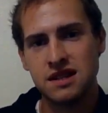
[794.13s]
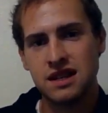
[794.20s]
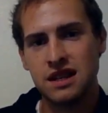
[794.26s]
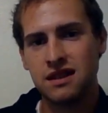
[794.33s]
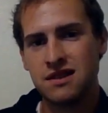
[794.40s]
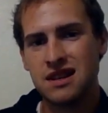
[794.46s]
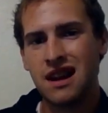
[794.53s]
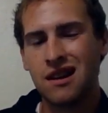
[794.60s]
and
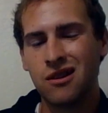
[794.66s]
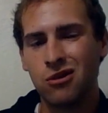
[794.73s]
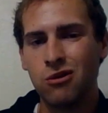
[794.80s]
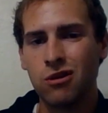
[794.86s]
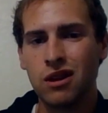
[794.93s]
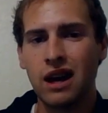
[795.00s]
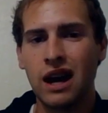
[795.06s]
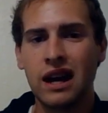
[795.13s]
there's not a whole
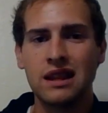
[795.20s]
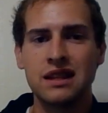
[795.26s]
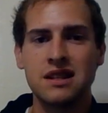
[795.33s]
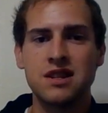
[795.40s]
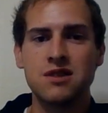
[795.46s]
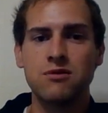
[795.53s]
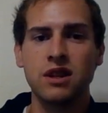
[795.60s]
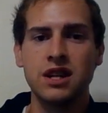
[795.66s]
lot
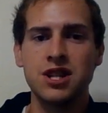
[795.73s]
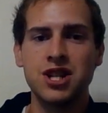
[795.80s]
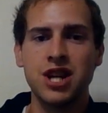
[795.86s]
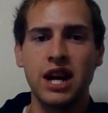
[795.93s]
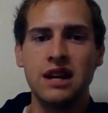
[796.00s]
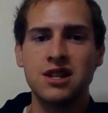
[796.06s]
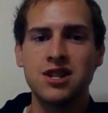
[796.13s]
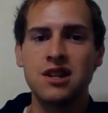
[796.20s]
that's really
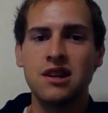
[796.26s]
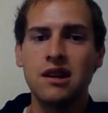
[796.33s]
changed.